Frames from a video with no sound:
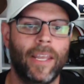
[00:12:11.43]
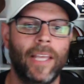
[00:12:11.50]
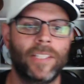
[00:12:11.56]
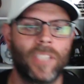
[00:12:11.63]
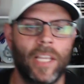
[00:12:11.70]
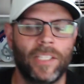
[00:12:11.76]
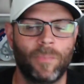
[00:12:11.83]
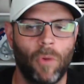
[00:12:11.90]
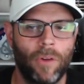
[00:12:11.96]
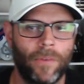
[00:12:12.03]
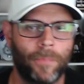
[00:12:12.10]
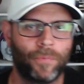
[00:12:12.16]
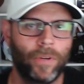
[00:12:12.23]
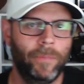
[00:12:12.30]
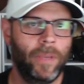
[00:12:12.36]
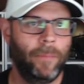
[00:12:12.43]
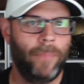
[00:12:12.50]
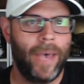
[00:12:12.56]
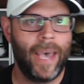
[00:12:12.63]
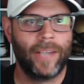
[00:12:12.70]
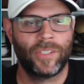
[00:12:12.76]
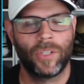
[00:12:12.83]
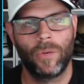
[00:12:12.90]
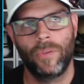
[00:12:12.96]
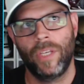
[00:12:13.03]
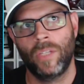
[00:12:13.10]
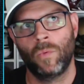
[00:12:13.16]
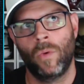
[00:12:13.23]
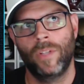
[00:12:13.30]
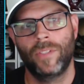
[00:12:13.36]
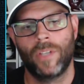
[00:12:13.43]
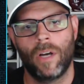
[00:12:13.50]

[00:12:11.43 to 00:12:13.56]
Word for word: it's it's more of a premium pack, so these ones